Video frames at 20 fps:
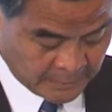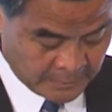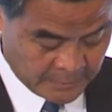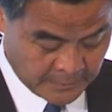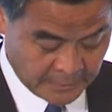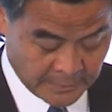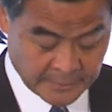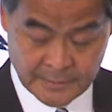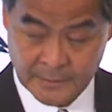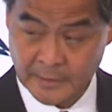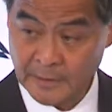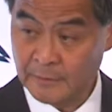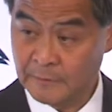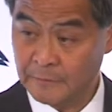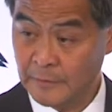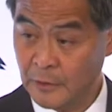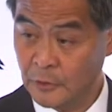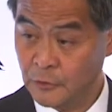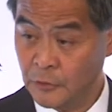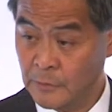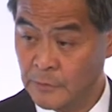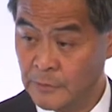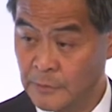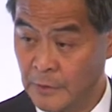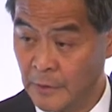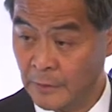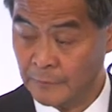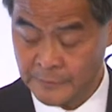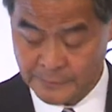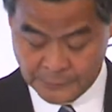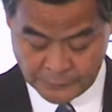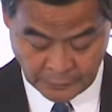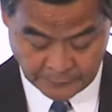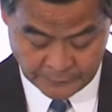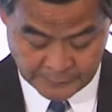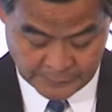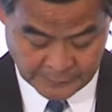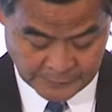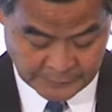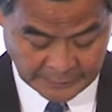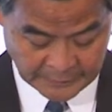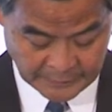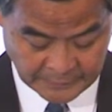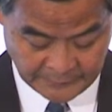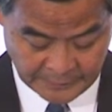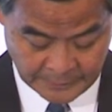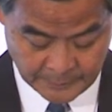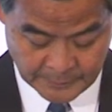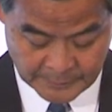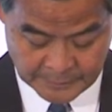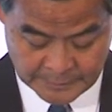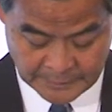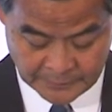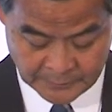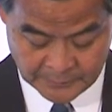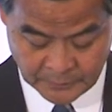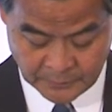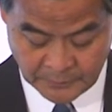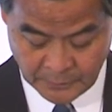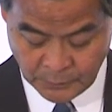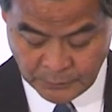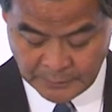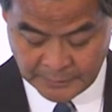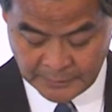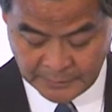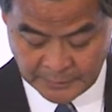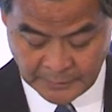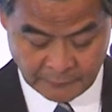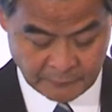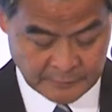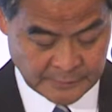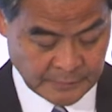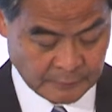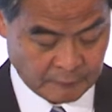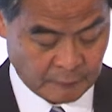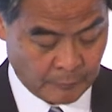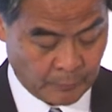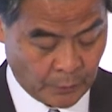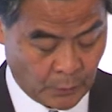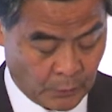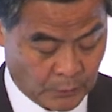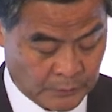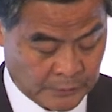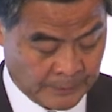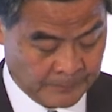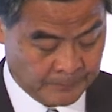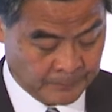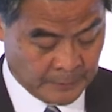As the Financial Services Development Council noted in a recent report,